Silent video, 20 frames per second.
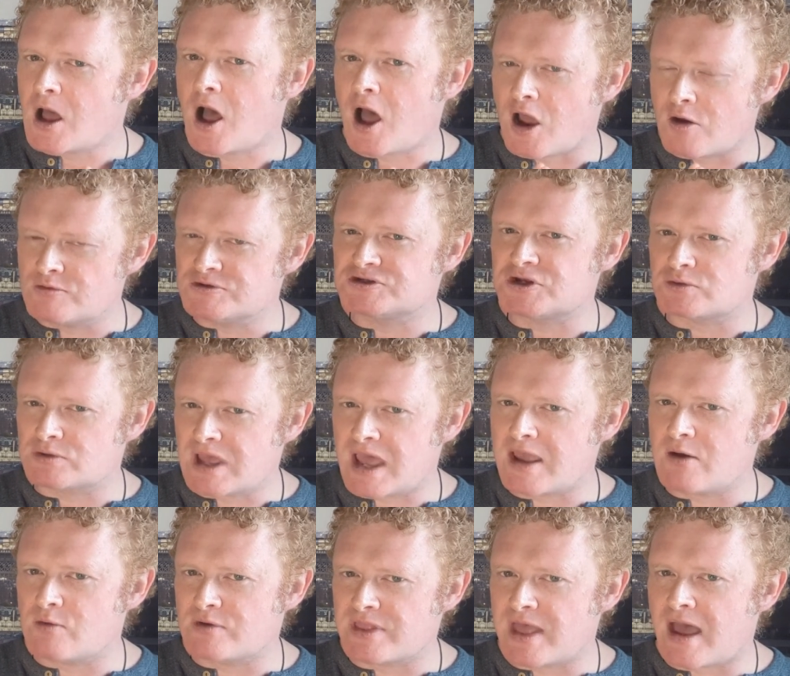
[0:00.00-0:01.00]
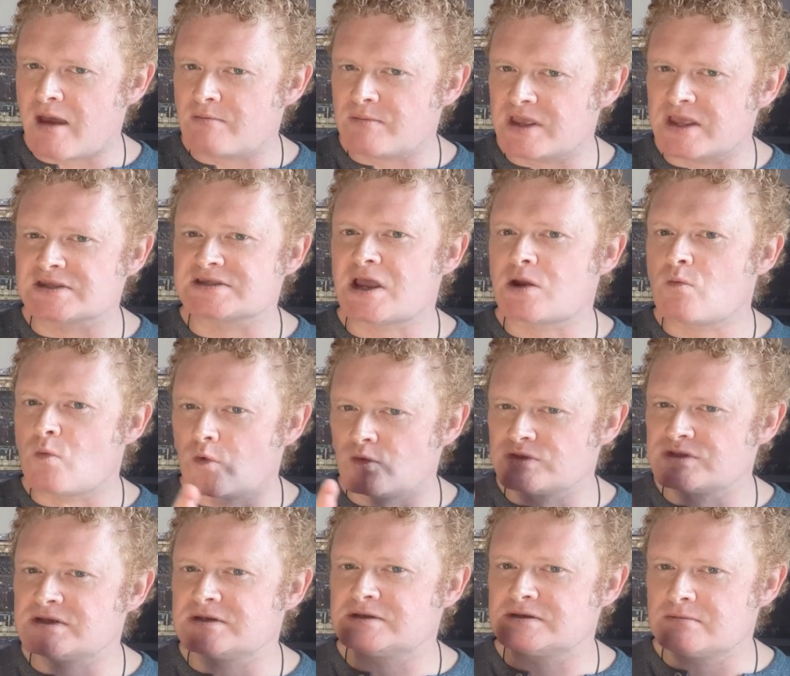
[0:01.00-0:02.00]
I was okay with that because I
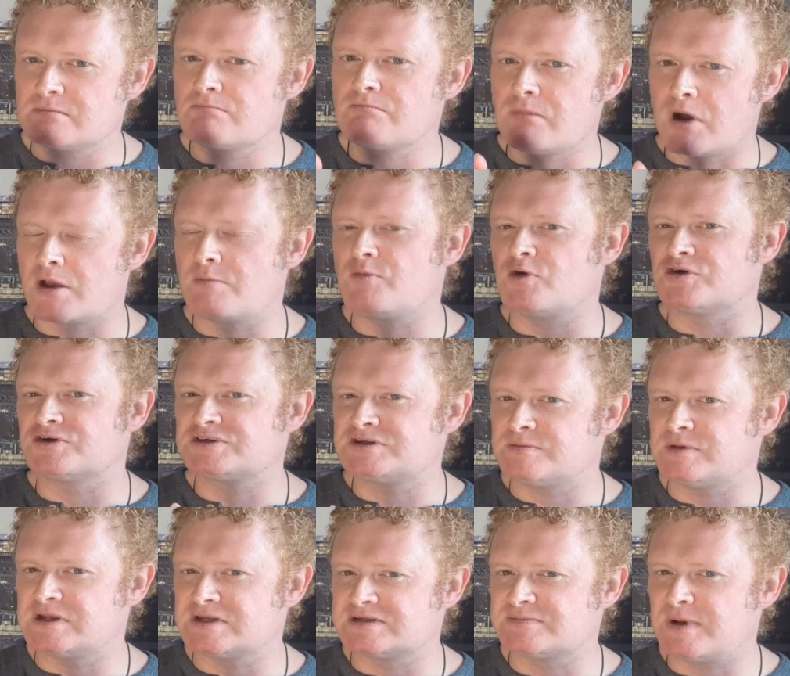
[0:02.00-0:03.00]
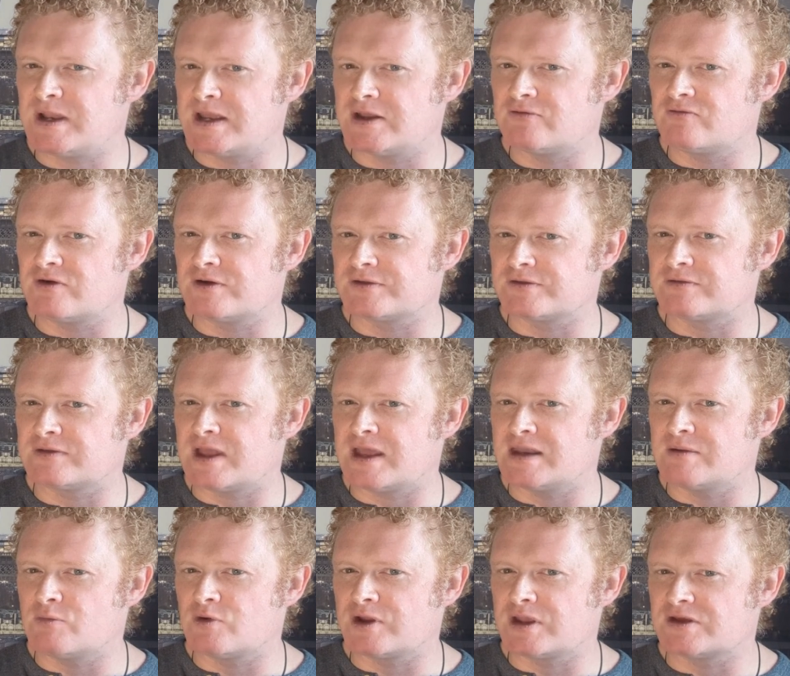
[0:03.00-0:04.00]
wanted my books to be displayed rather than
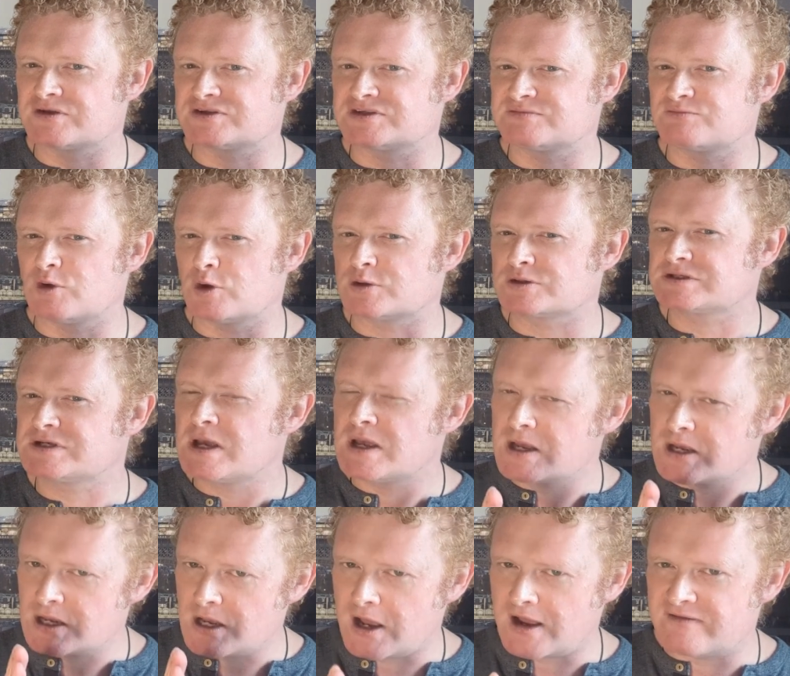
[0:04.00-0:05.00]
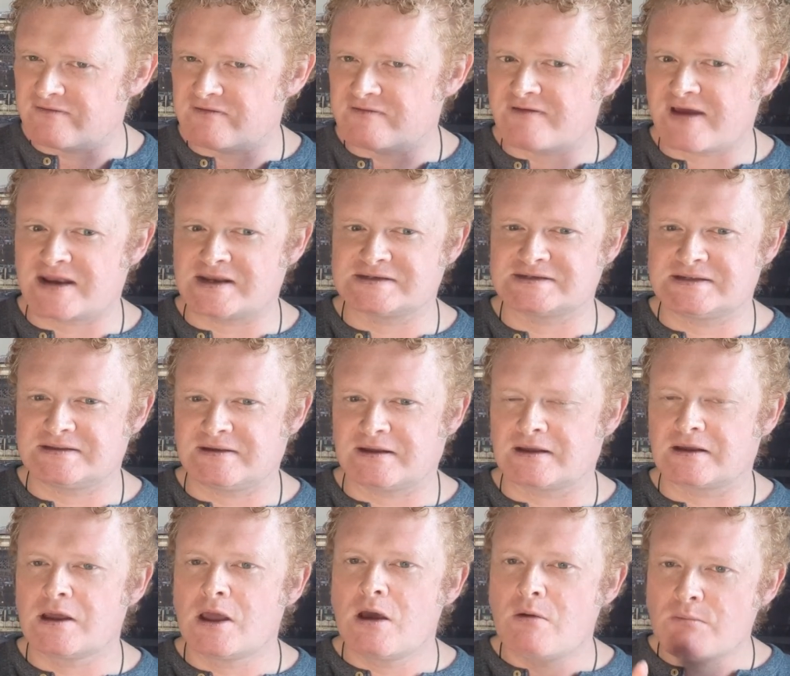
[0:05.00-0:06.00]
anybody else's books. Kind of a vanity
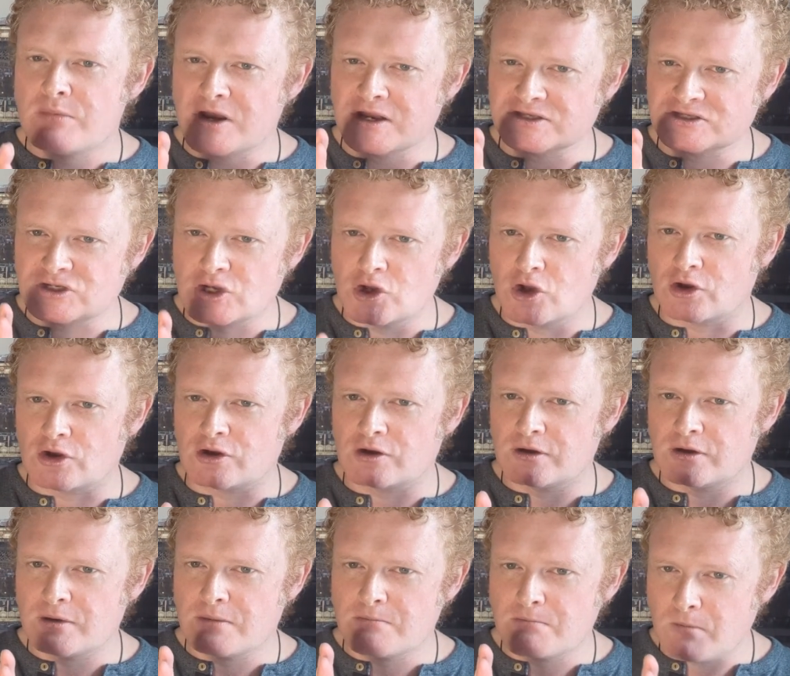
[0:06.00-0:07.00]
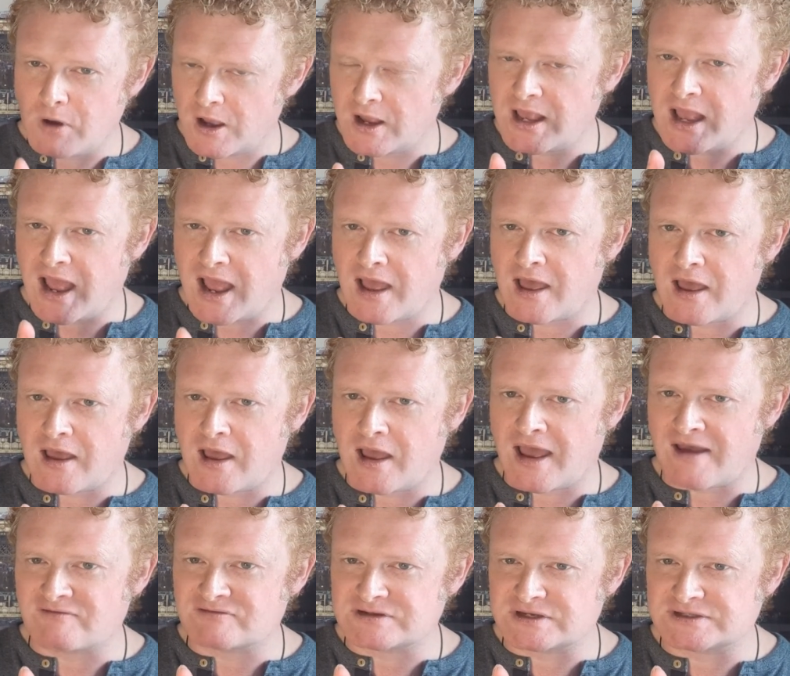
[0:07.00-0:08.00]
thing. But it took my
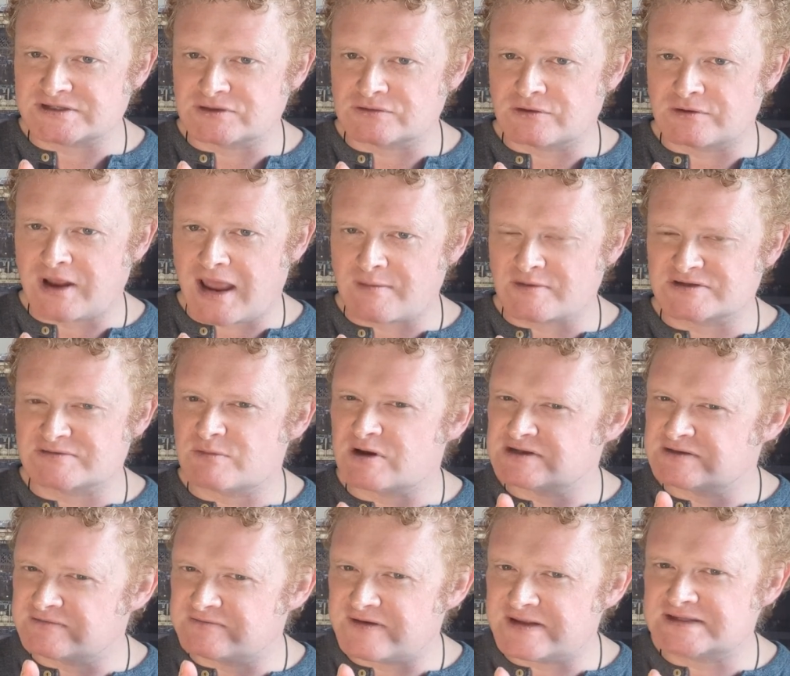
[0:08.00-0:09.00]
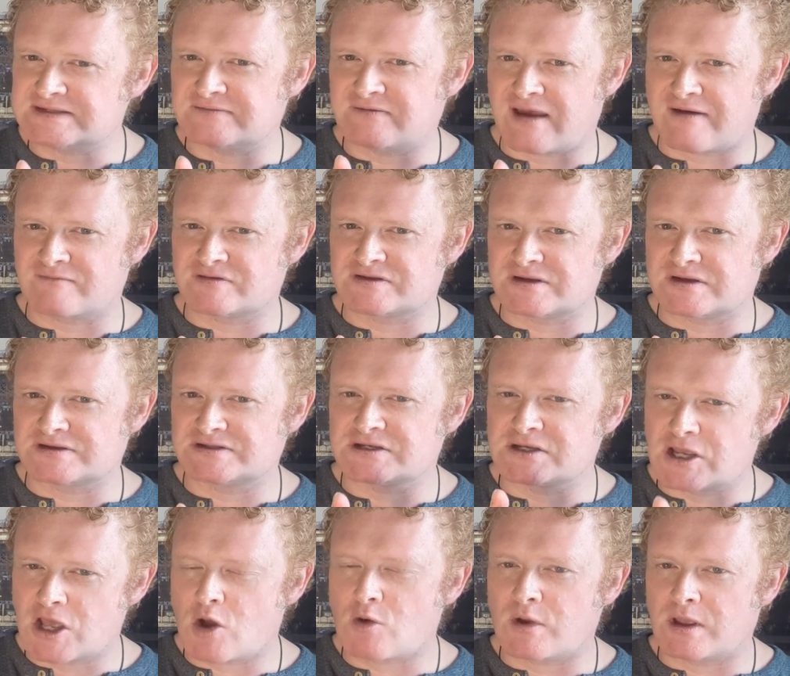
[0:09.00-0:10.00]
advertising on Amazon, my defensive
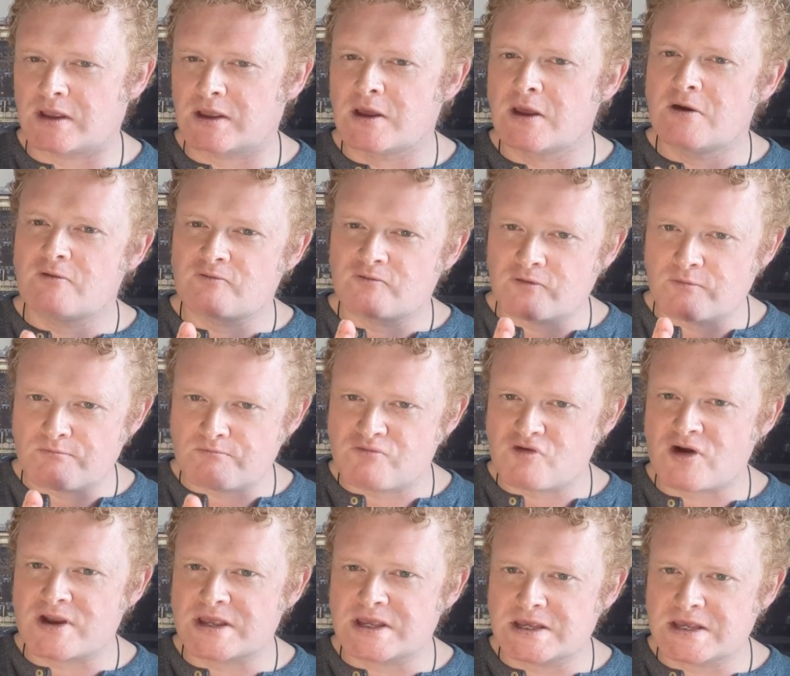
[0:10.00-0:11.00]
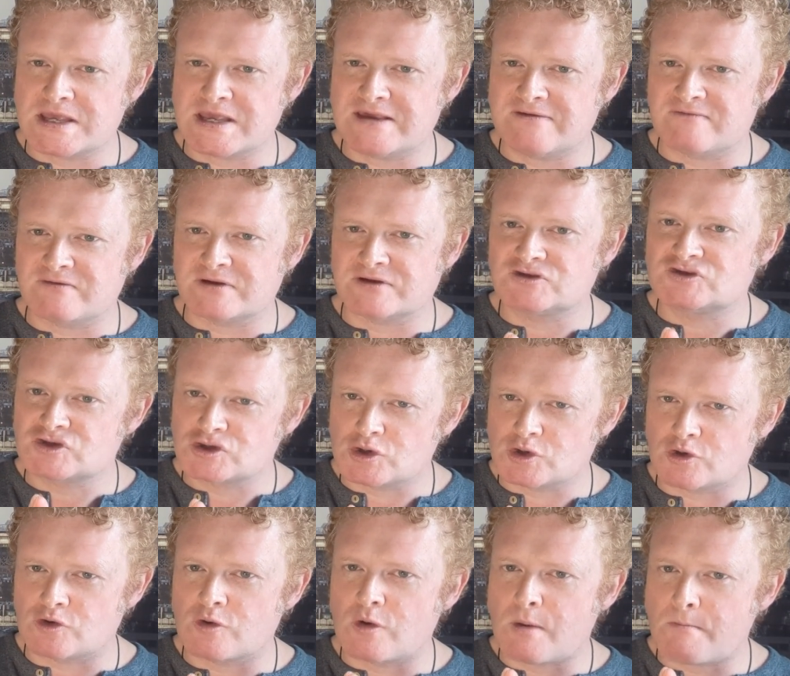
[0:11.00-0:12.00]
advertising, going from breaking even
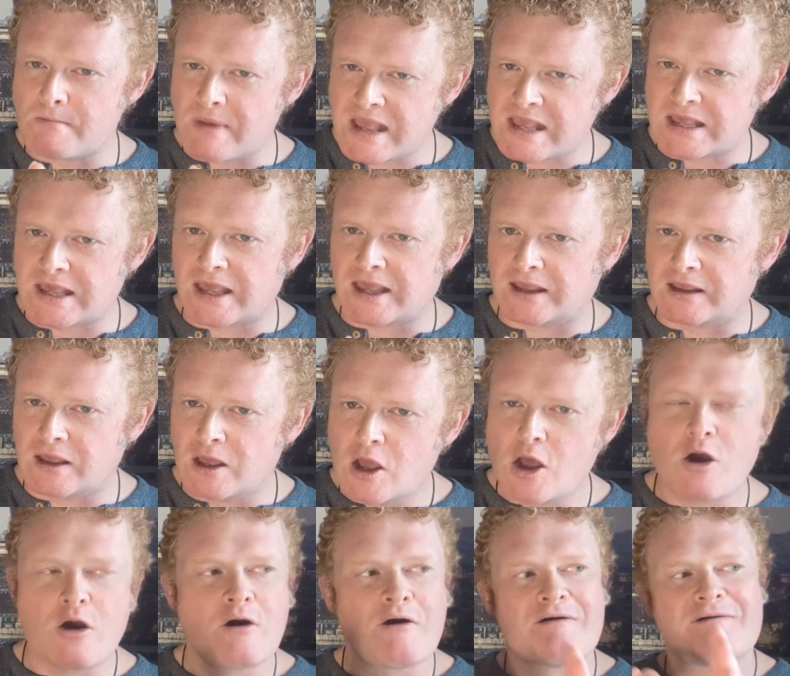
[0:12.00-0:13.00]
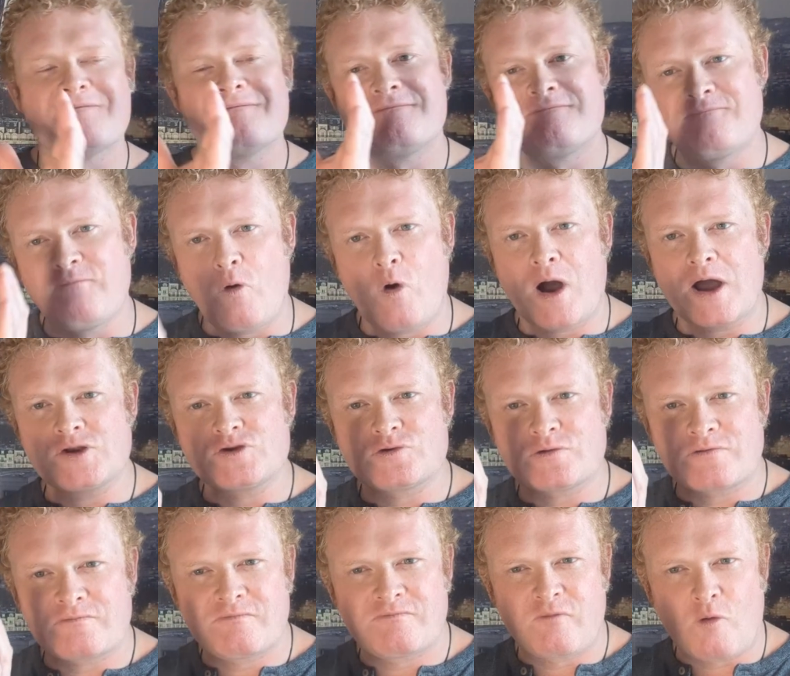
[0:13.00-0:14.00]
to making
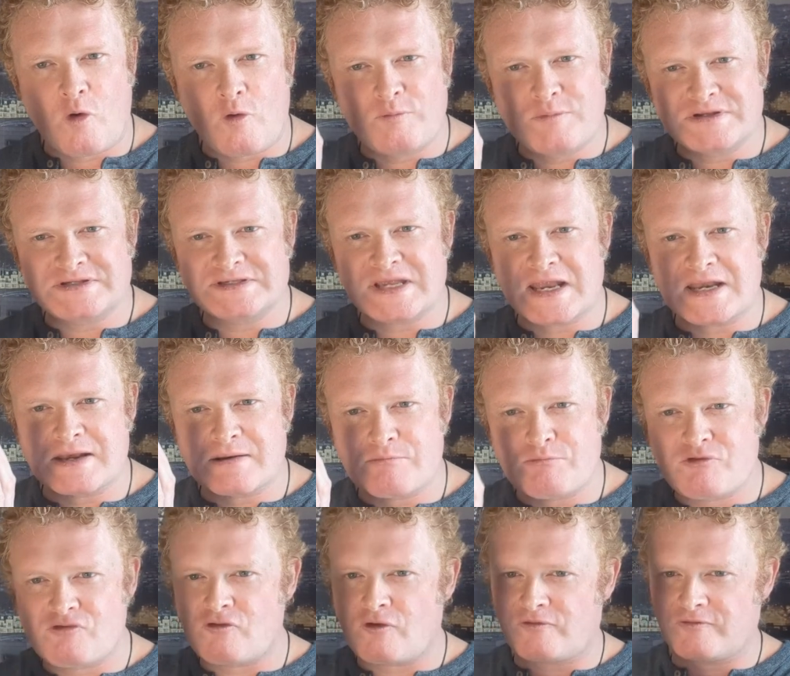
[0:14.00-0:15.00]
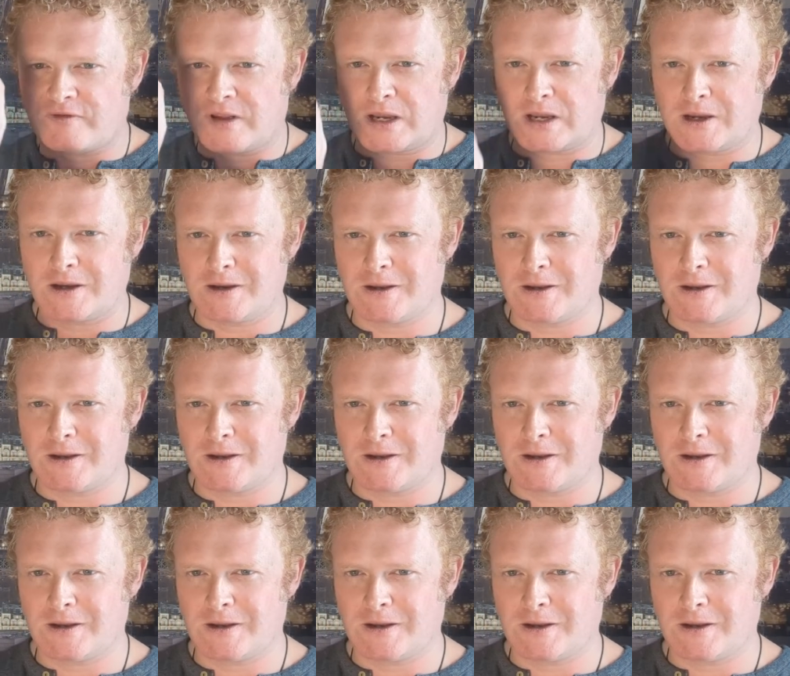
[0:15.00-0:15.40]
404% profit,